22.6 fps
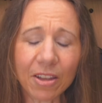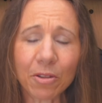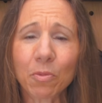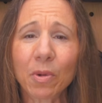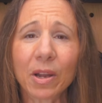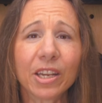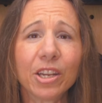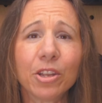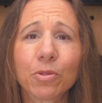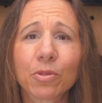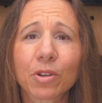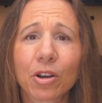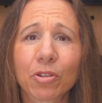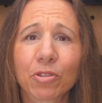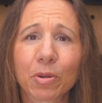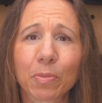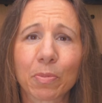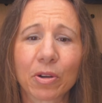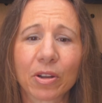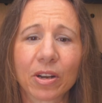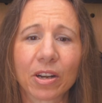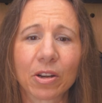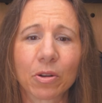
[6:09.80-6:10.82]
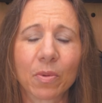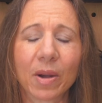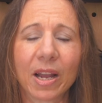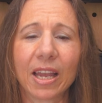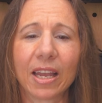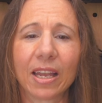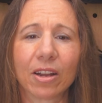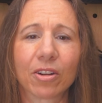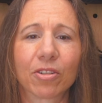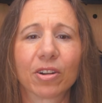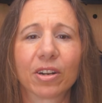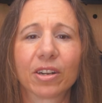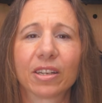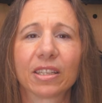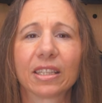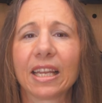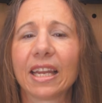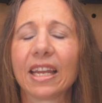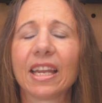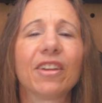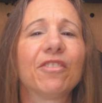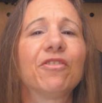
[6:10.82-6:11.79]
when you go to put it away, or
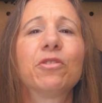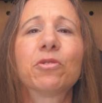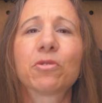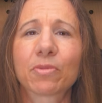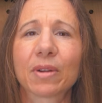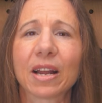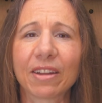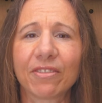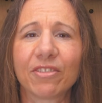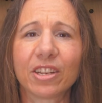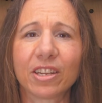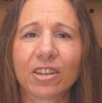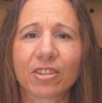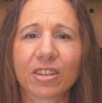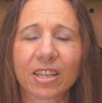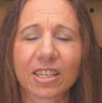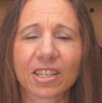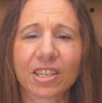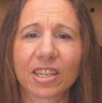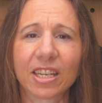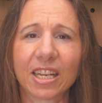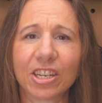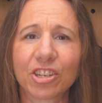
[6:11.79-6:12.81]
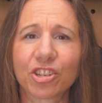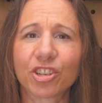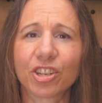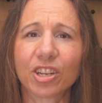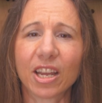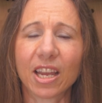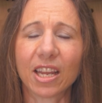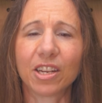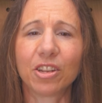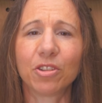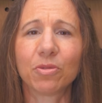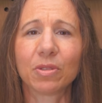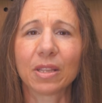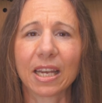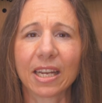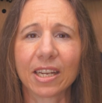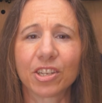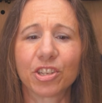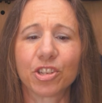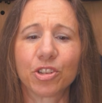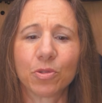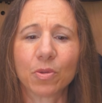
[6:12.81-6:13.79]
if you arrive at your destination and you
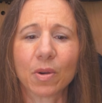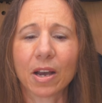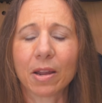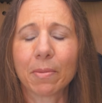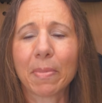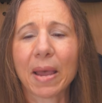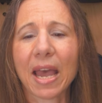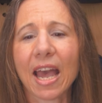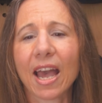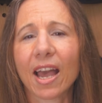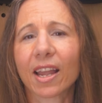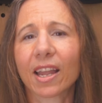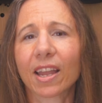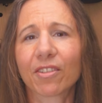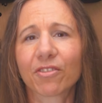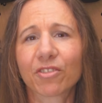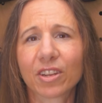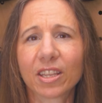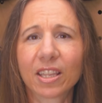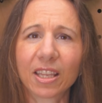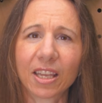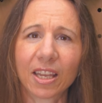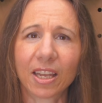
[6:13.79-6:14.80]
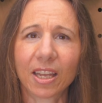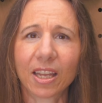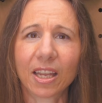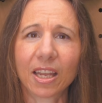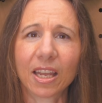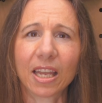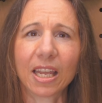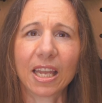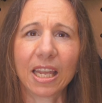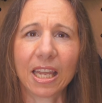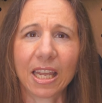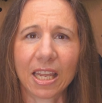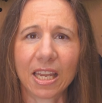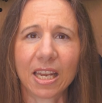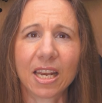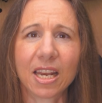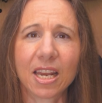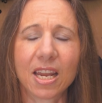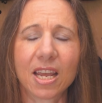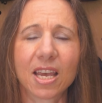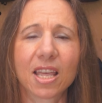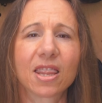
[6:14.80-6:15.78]
like to unpack everything
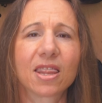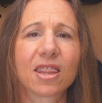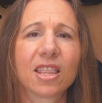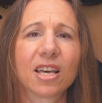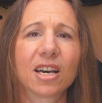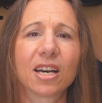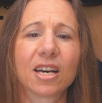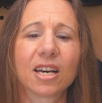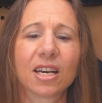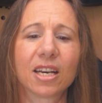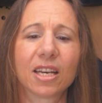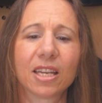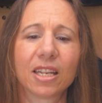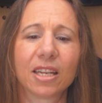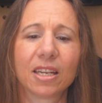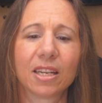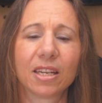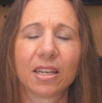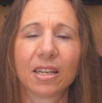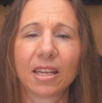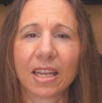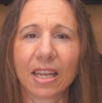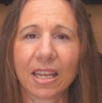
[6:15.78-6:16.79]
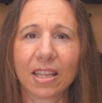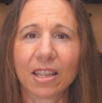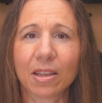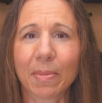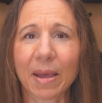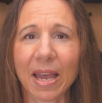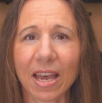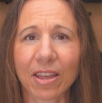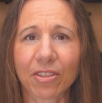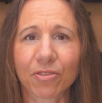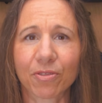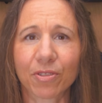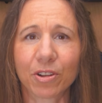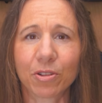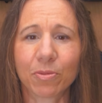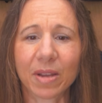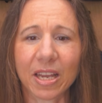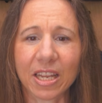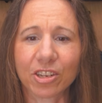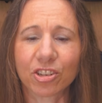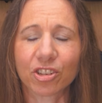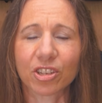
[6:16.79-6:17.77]
in the bathroom
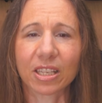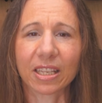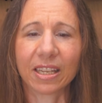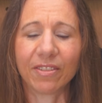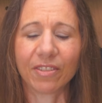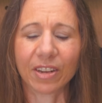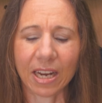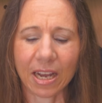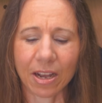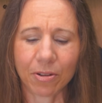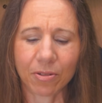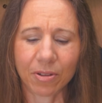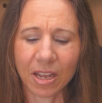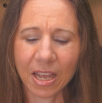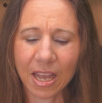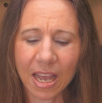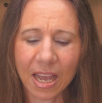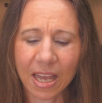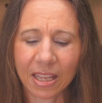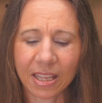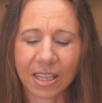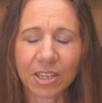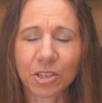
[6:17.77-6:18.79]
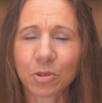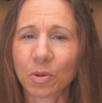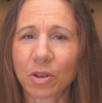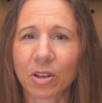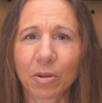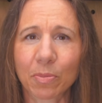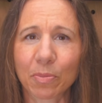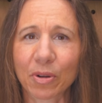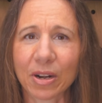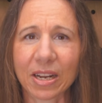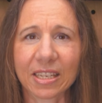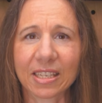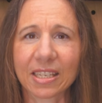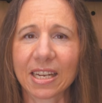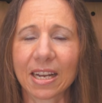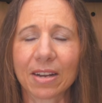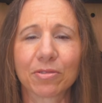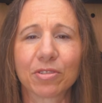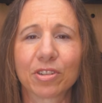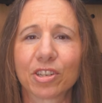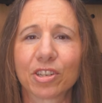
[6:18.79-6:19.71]
and just leave it out, this will compress down